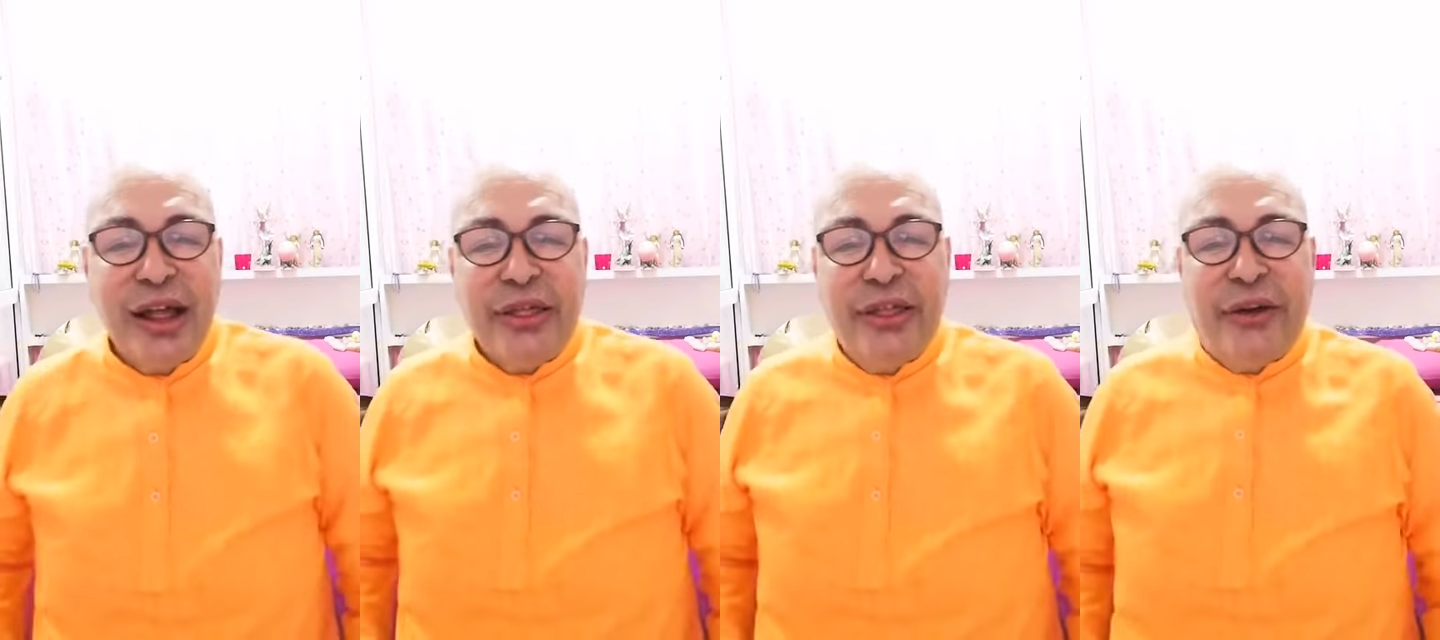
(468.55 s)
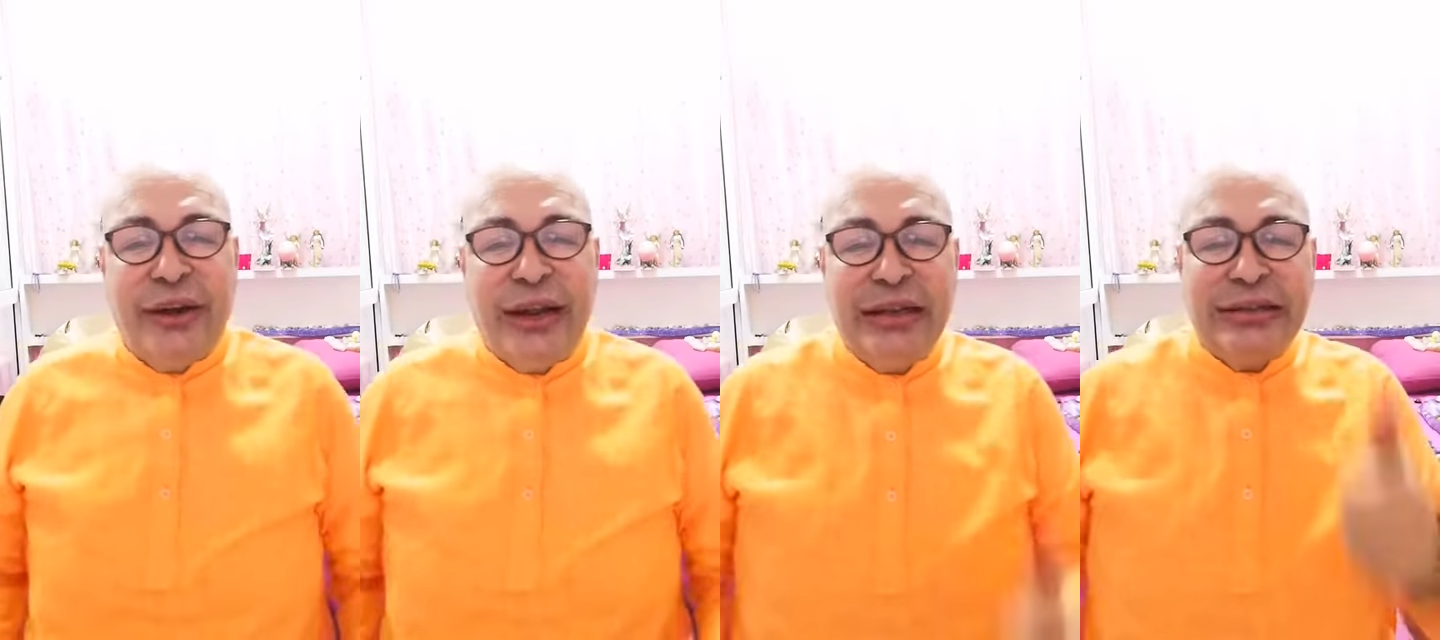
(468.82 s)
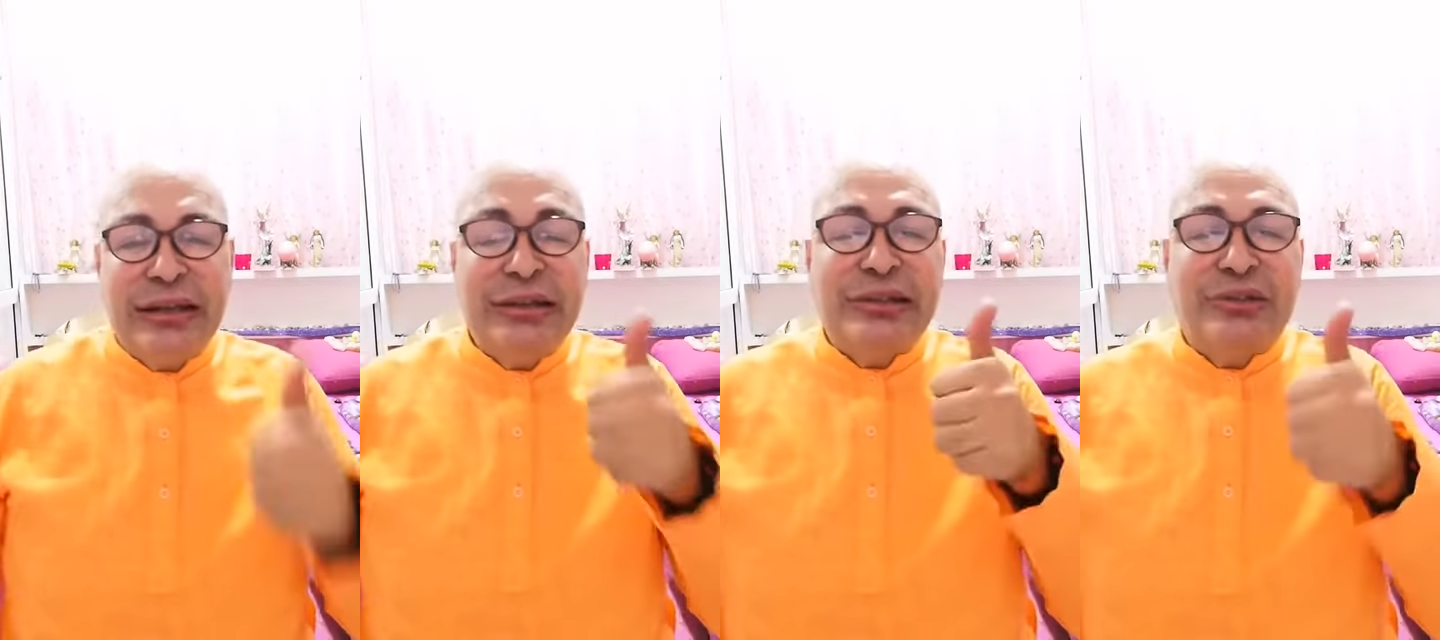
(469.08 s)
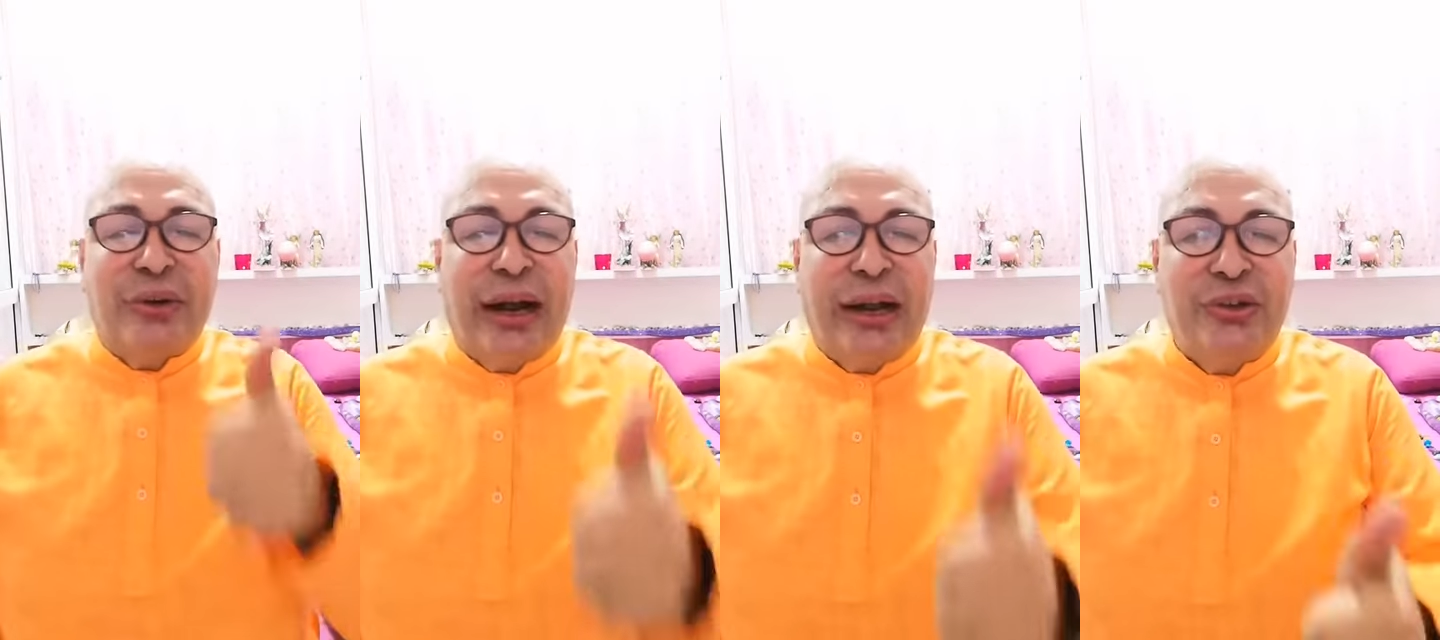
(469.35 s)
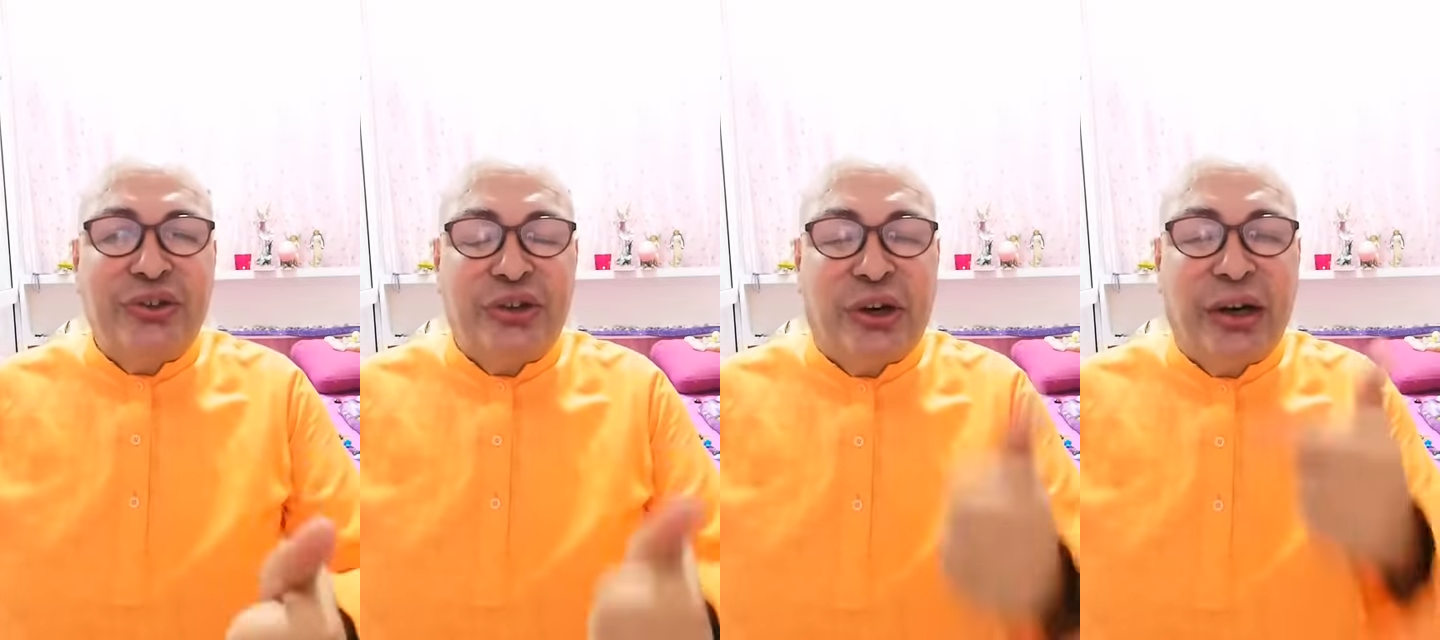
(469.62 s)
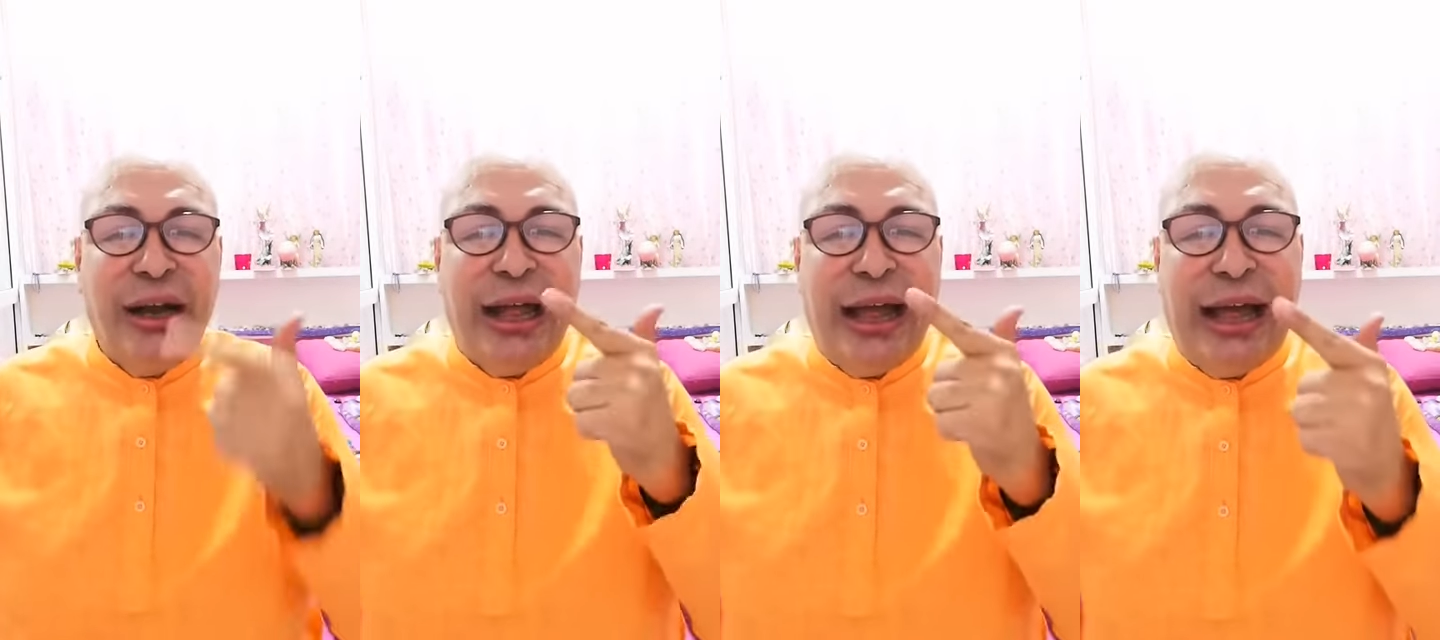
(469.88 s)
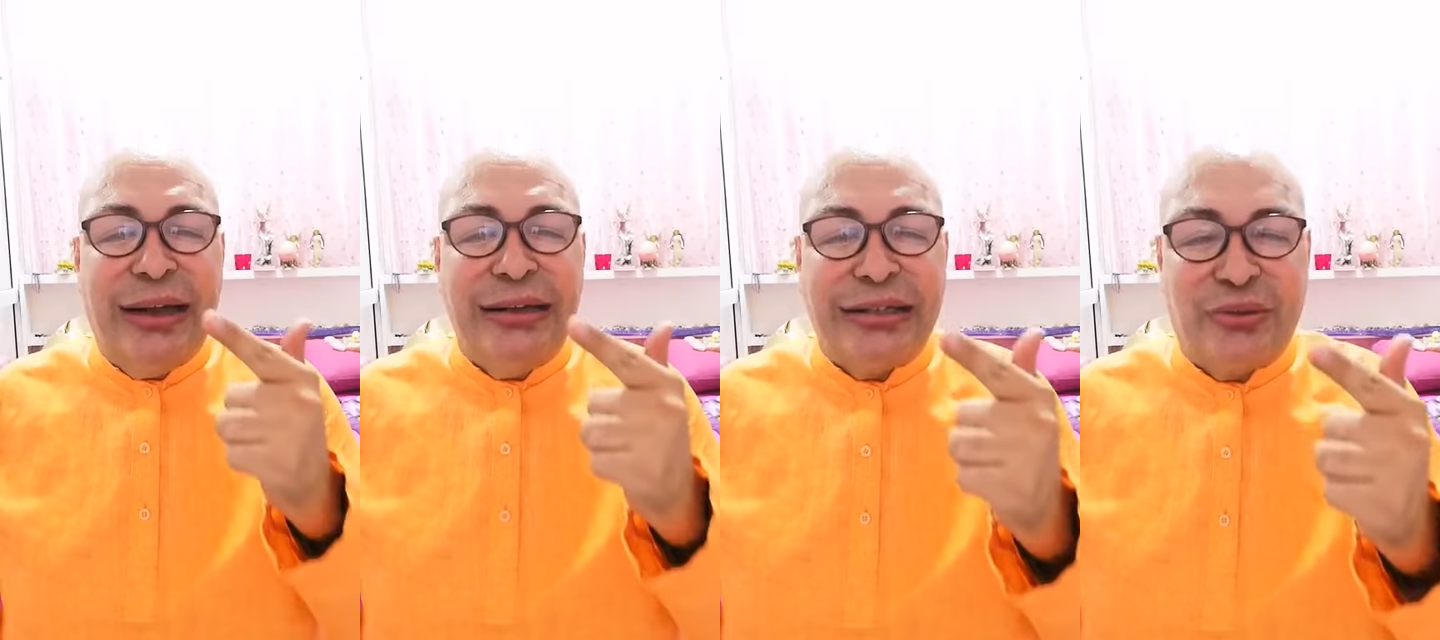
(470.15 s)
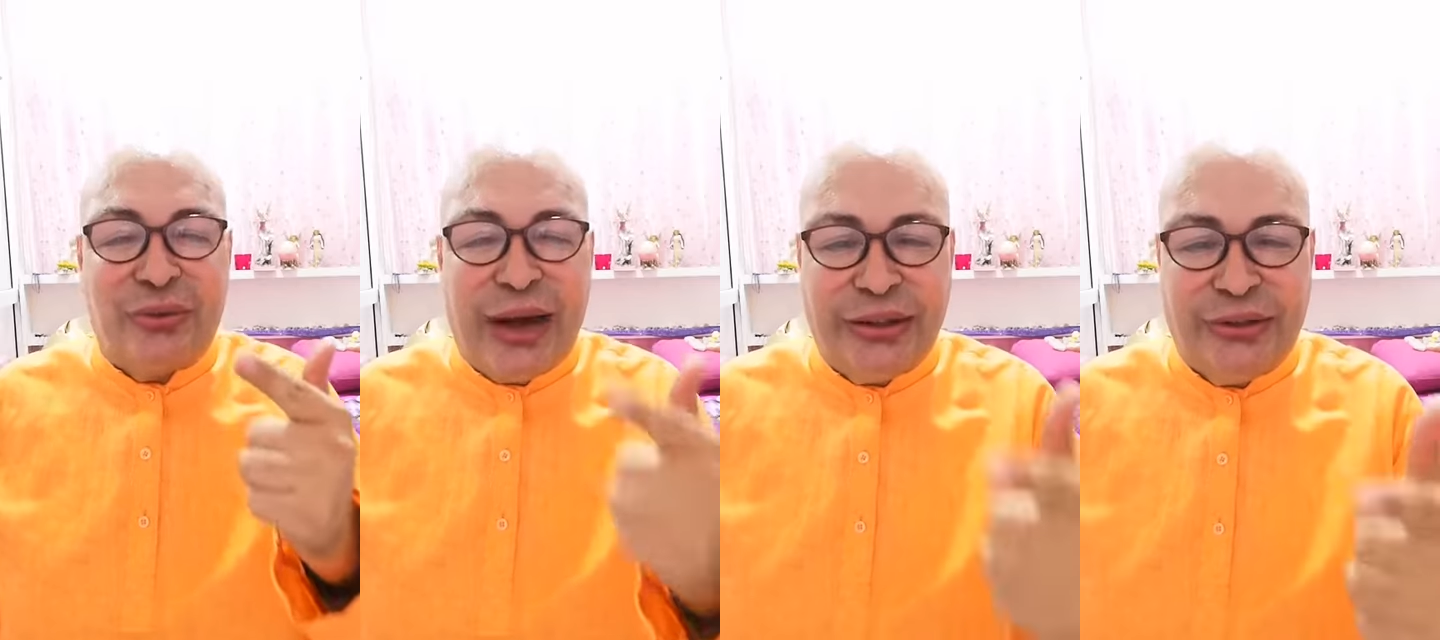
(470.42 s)
there is structure and
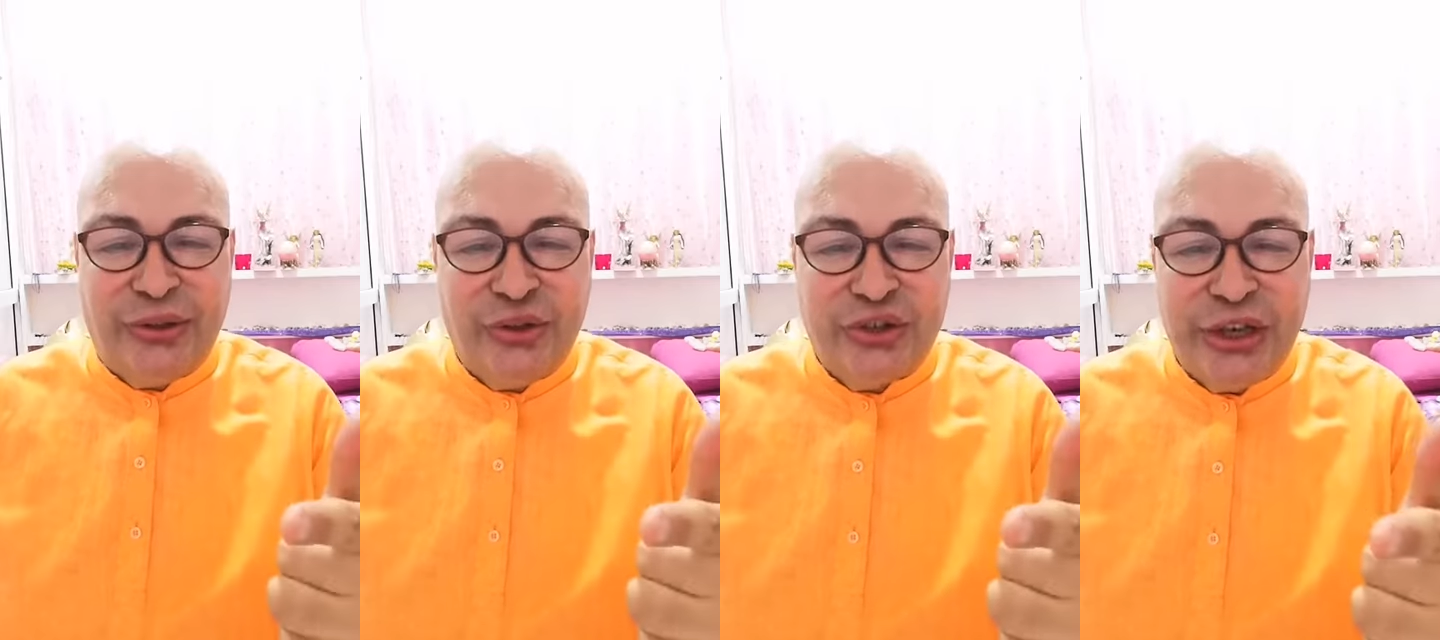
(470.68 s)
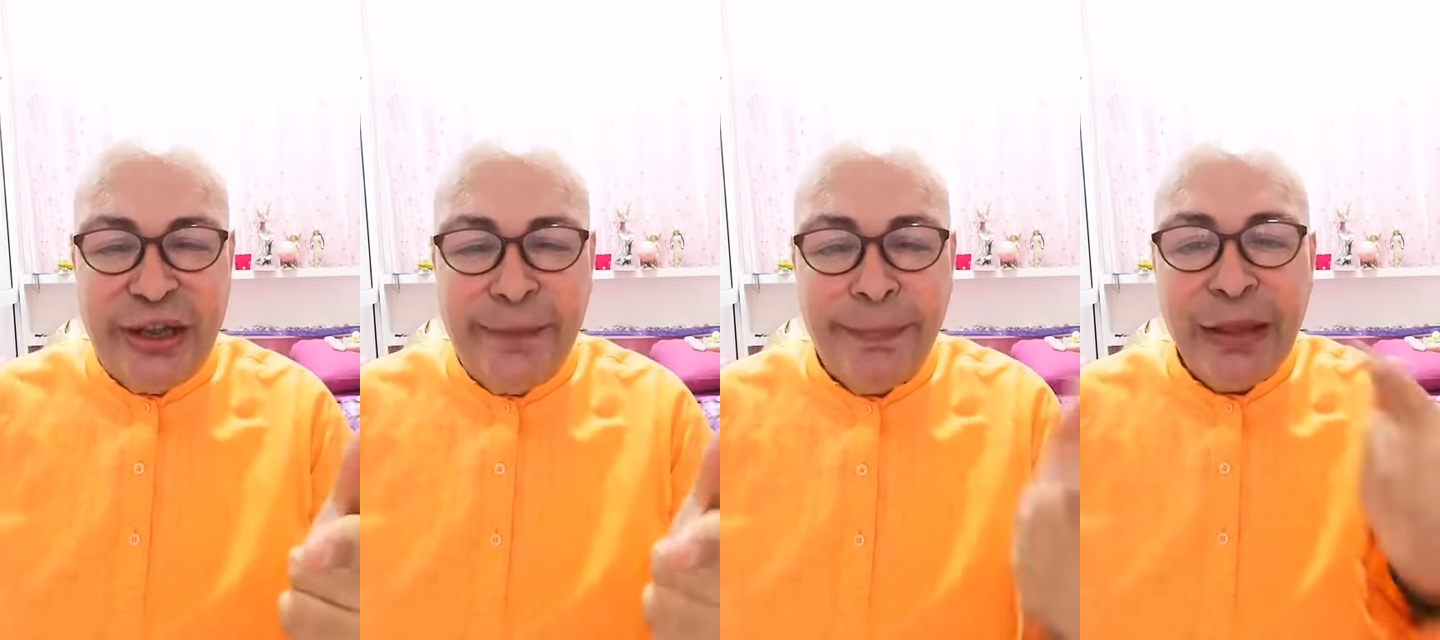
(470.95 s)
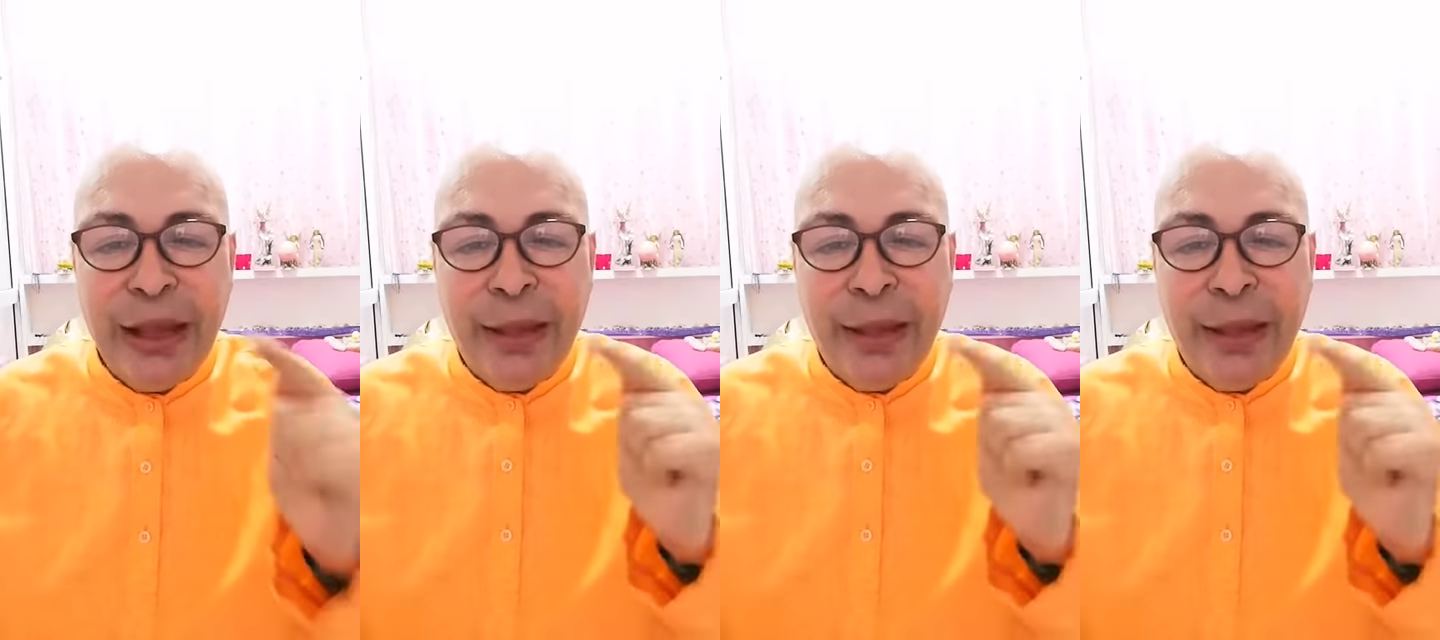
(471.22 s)
strategy.